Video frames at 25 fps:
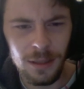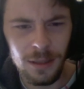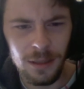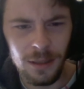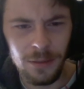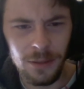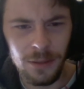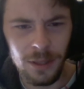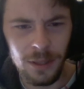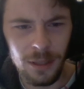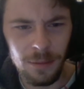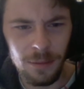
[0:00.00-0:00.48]

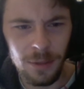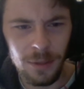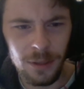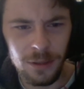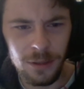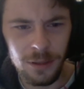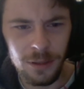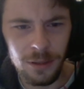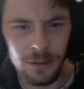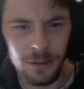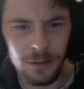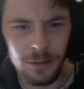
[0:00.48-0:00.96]
Everything
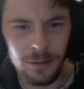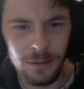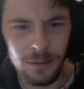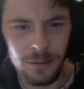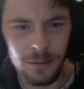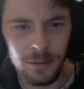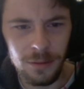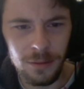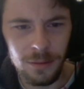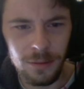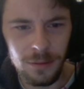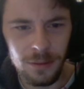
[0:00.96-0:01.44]
about
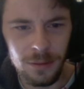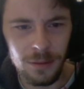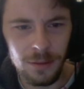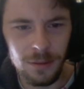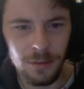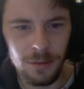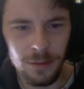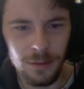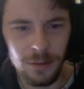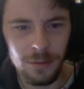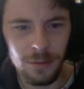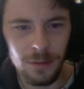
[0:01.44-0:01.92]
you
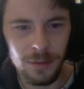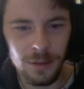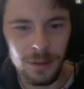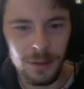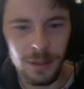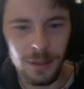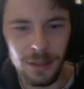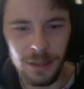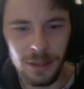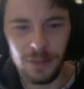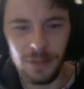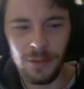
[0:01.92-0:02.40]
goes.
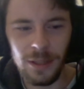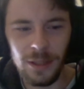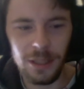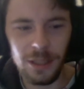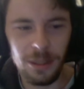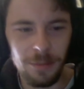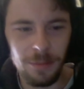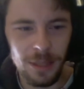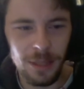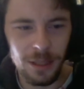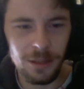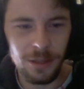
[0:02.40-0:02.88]
He's
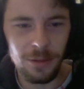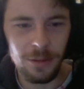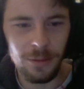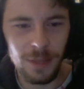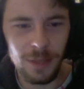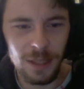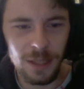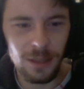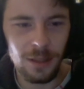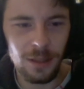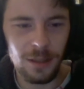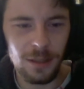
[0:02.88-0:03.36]
flashing back to
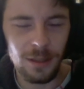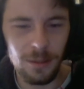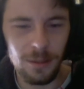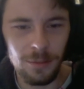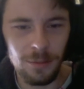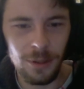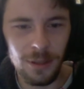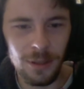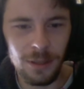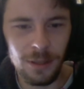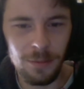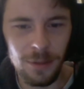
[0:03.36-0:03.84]
when uh, the
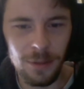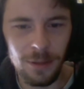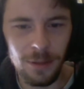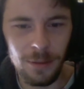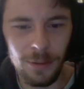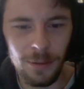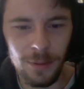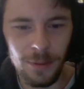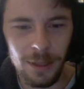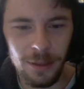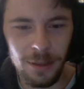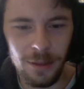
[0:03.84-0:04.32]
brothers beat up
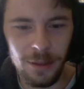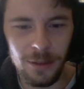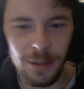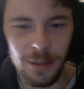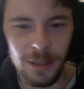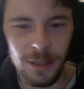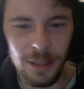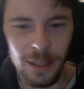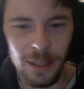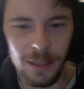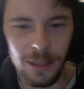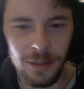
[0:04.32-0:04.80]
the waiter and
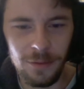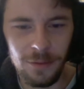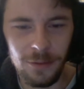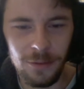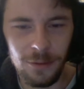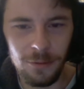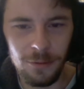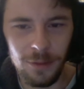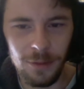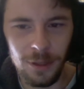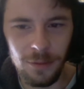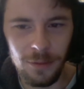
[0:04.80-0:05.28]
he ate the
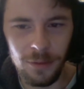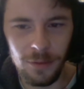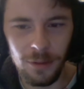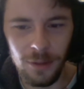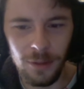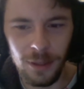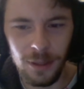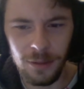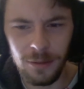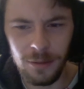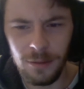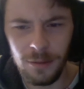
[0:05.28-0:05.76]
food right off the
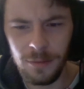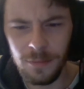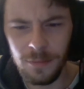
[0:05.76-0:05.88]
ground.